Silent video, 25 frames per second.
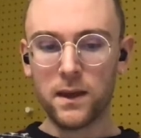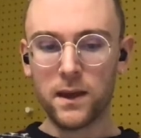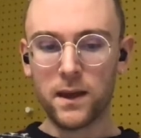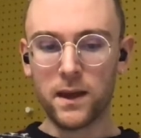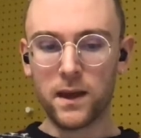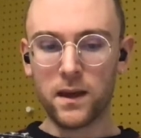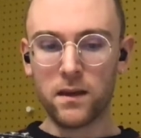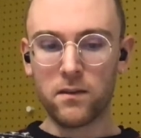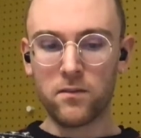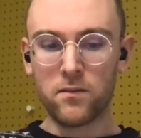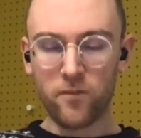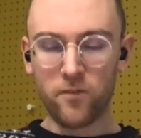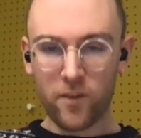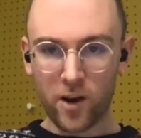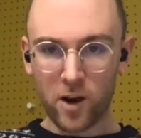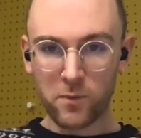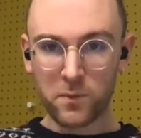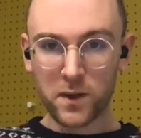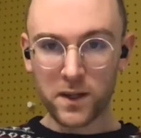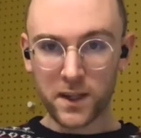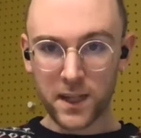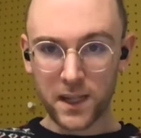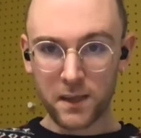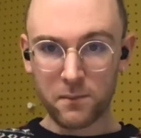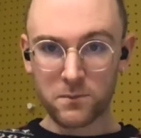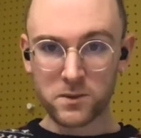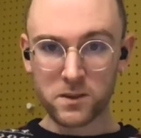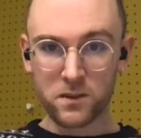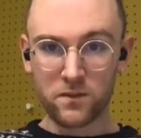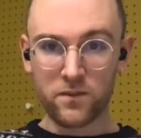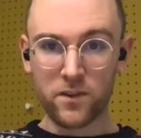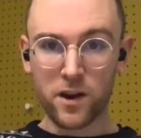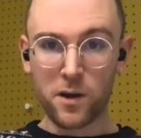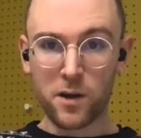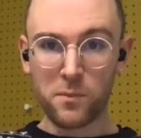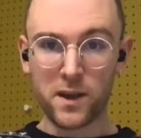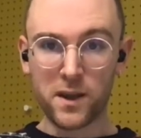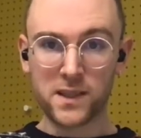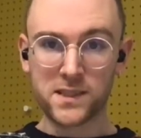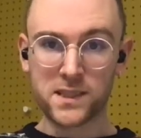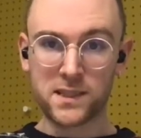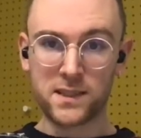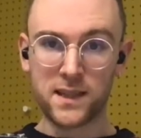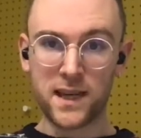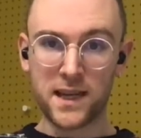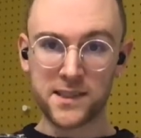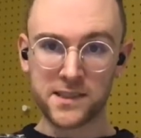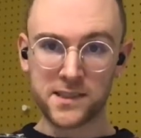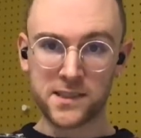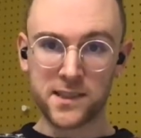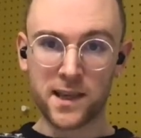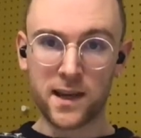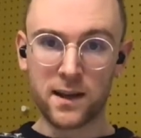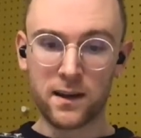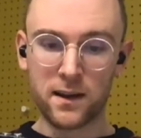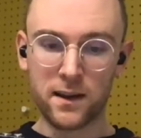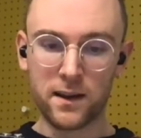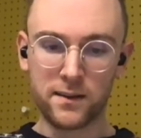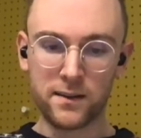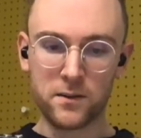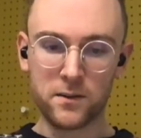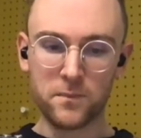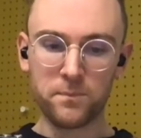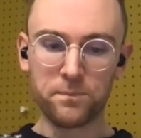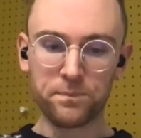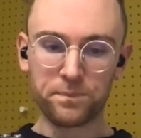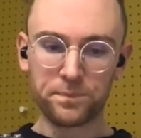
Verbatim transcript: uh, Fermi team. So Fermi is a NASA satellite.